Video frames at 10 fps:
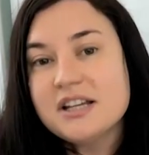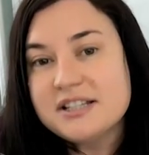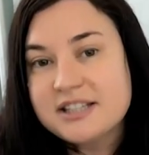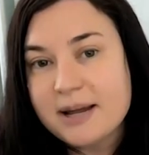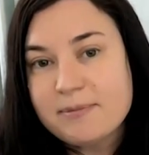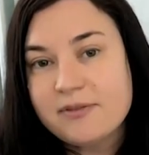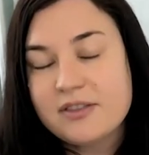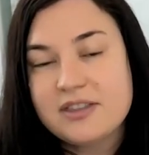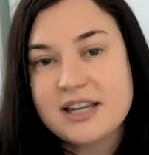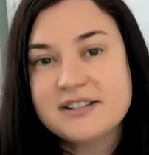some of
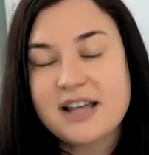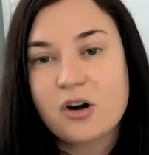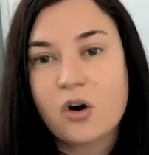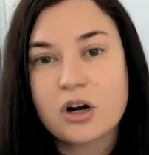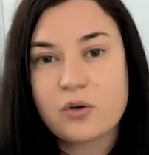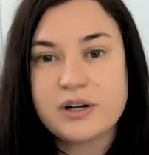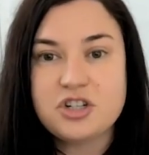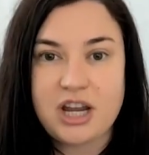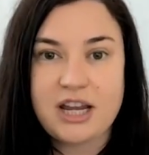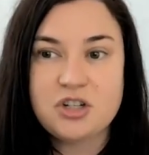the things that are going to
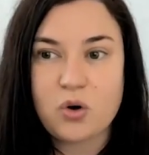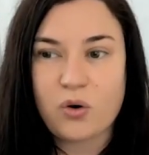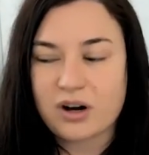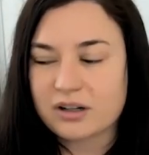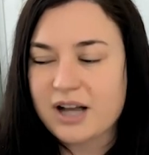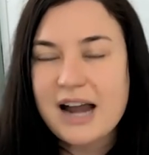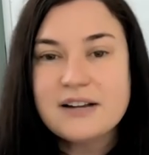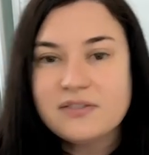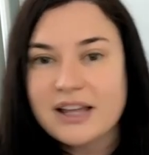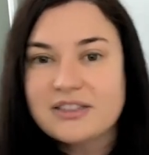change are kind
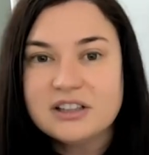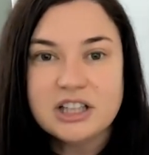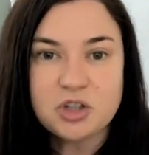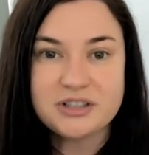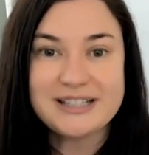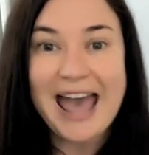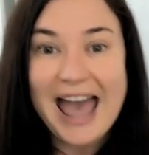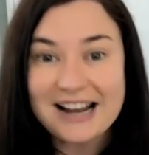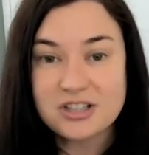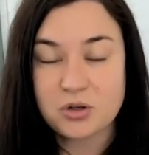of like the little
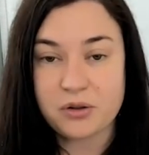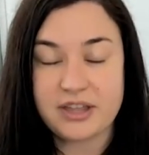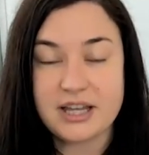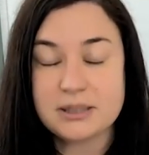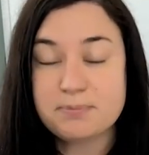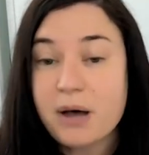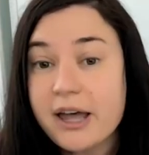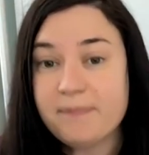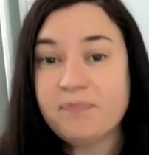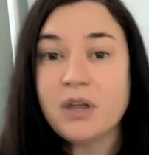tactical things,
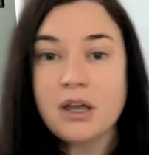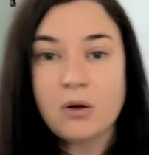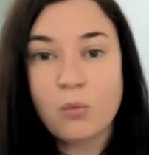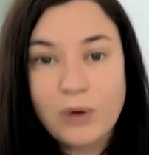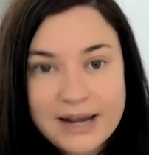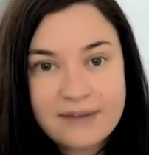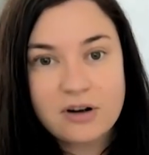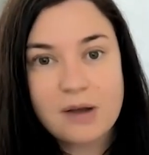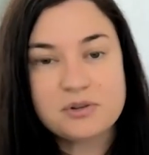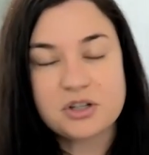but whenever
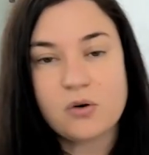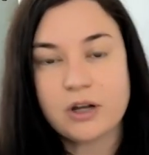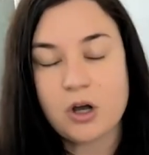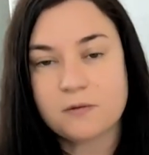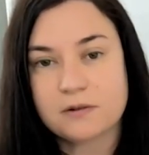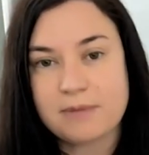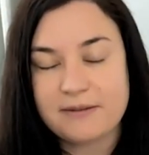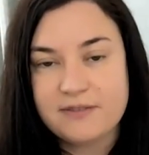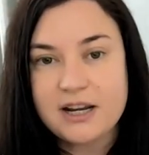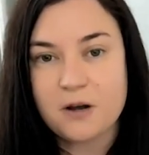I was going over my
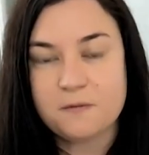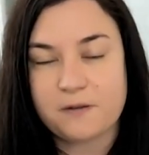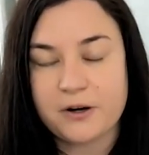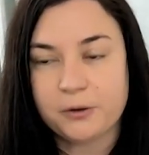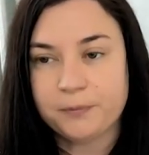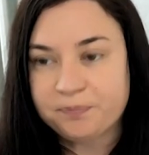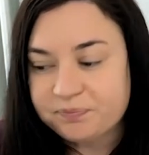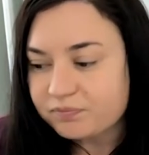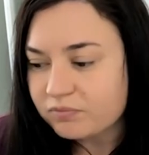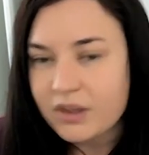video funnel,
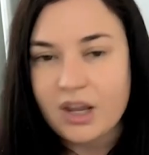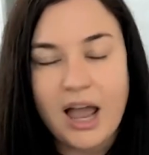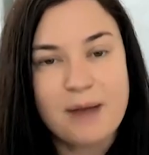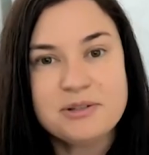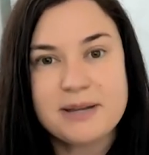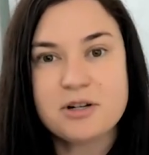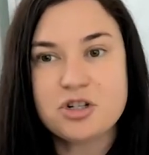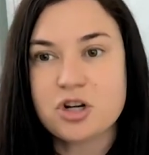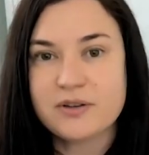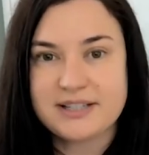I was able to
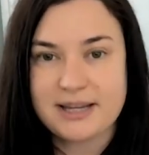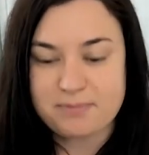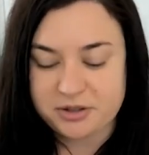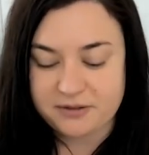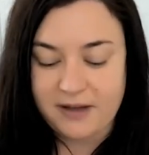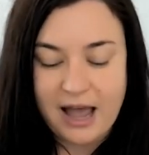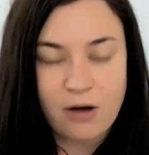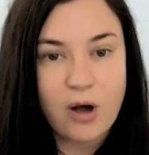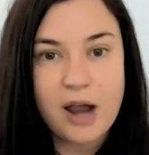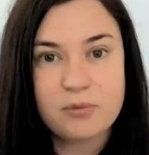show examples of
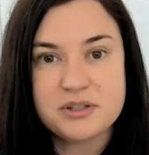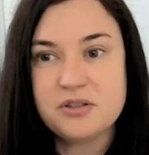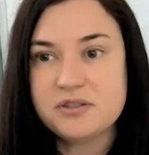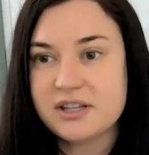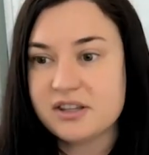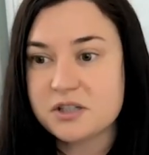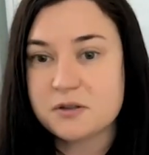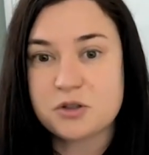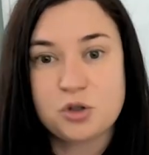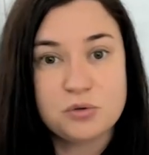how I was using
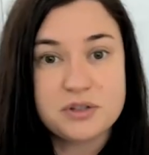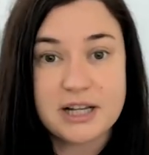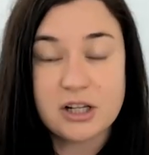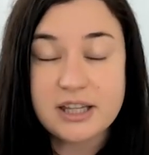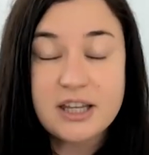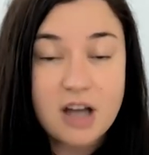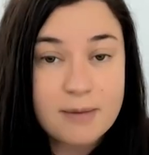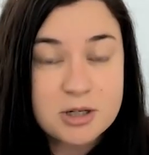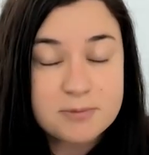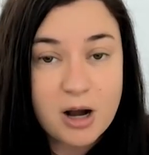this to sell e
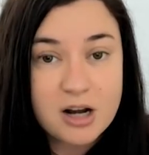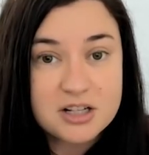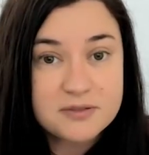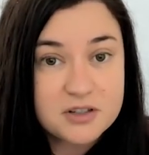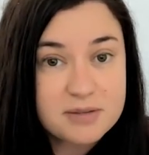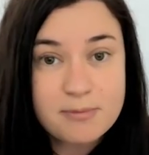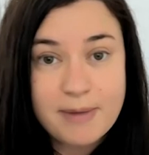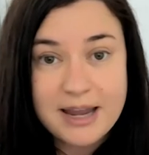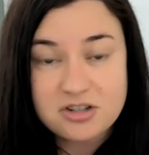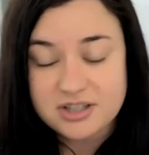commerce products for some of
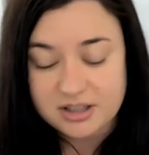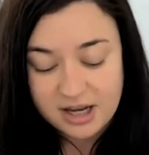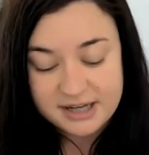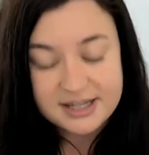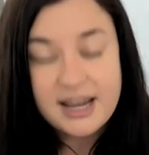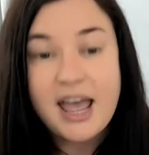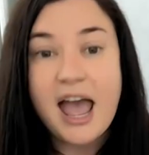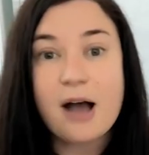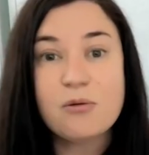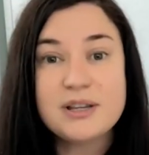my agency clients,
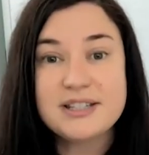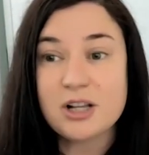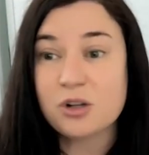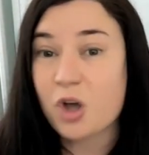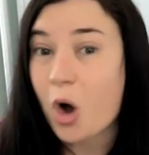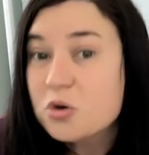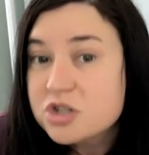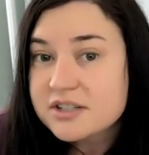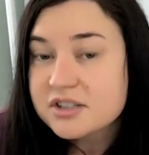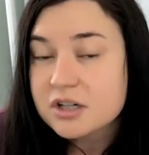how we sell
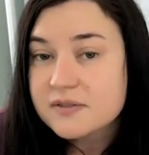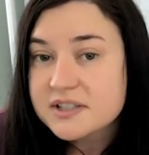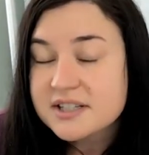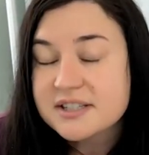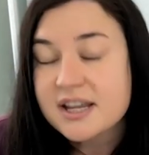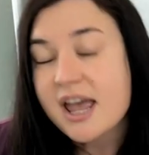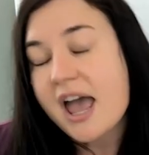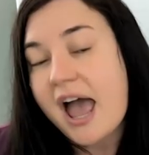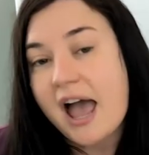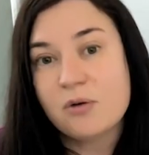coaching services,
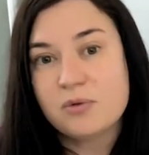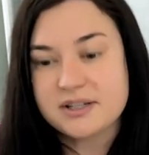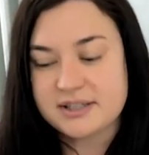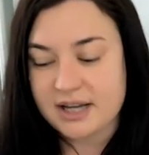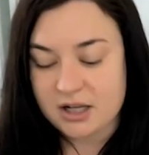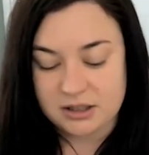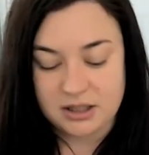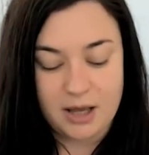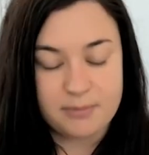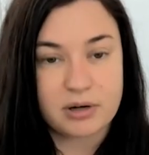how we
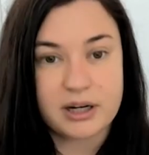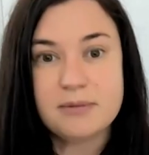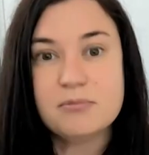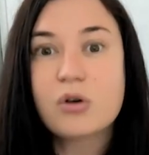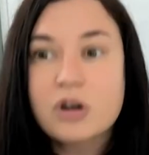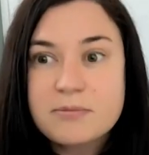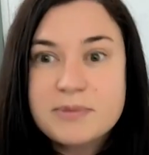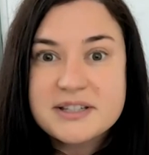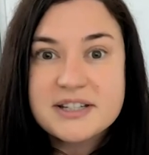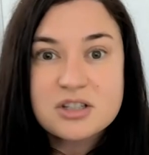sell a brick and mortar
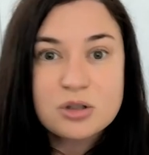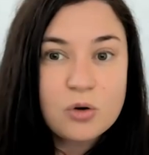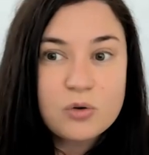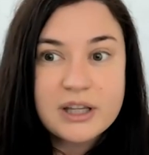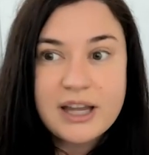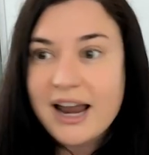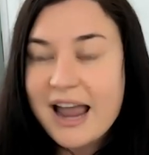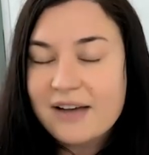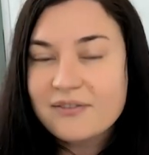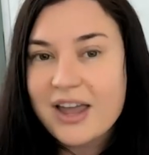business locally. I
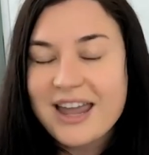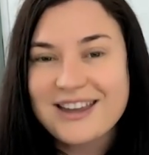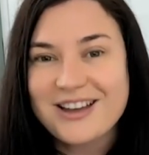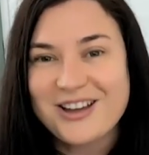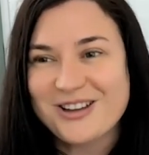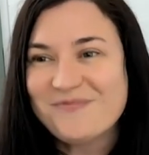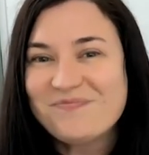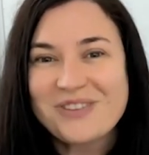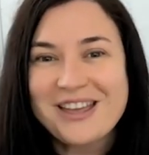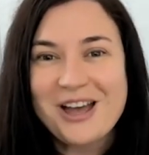have a, uh,
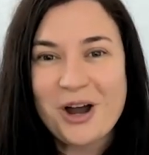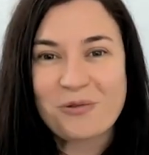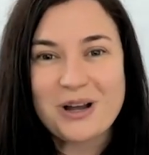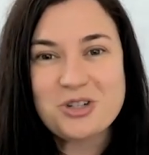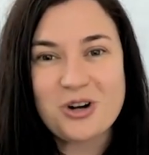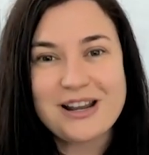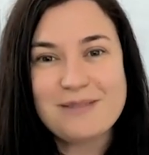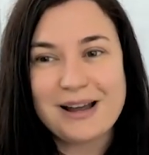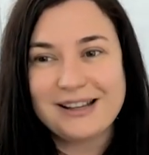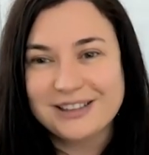a restaurant
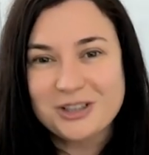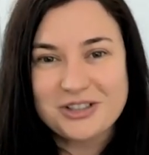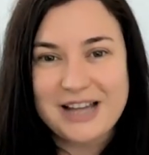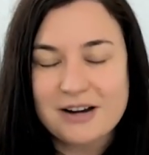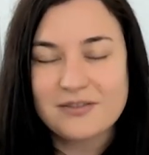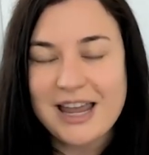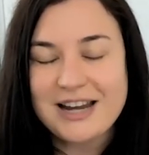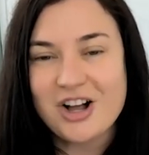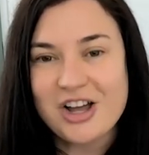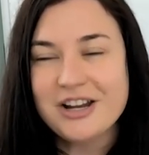in my little town of
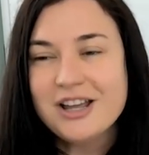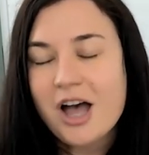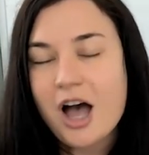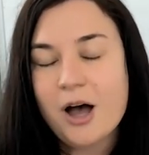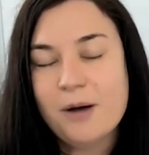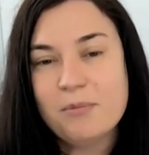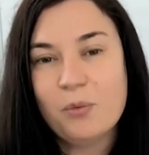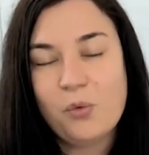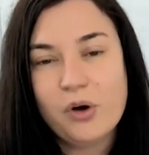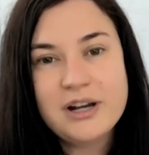Gaydon, um,
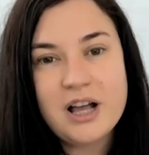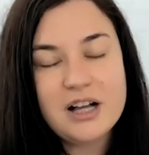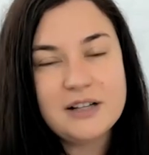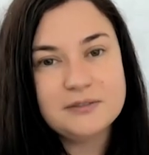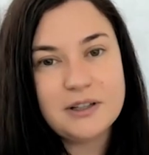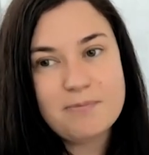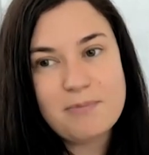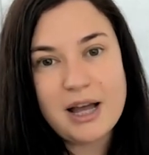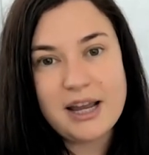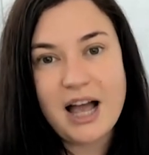one of
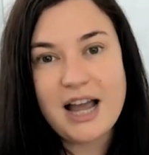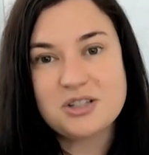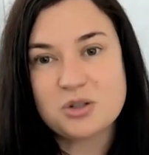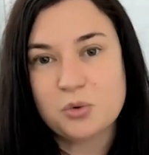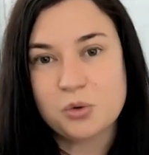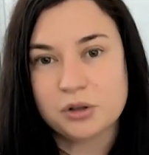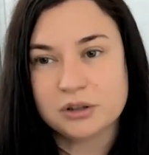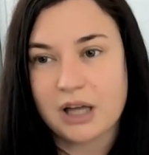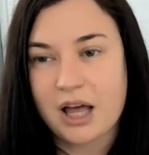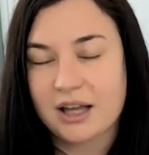my high
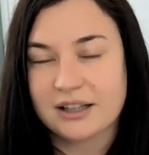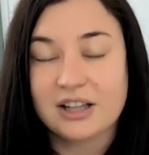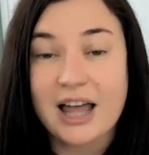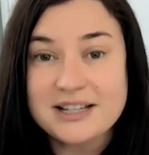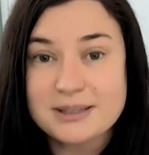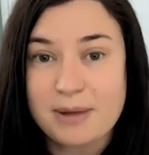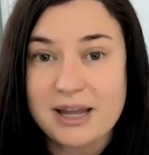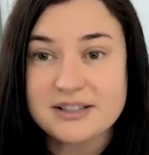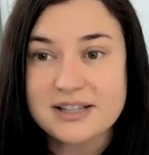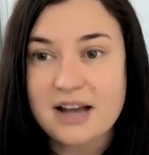school uh,
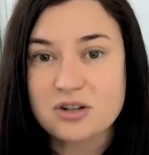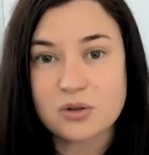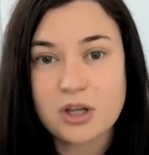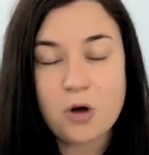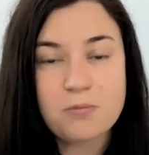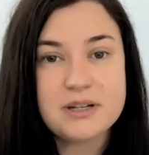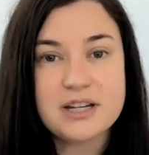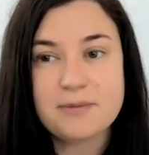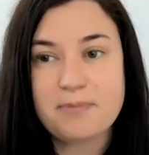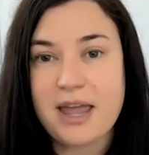classmates actually opened up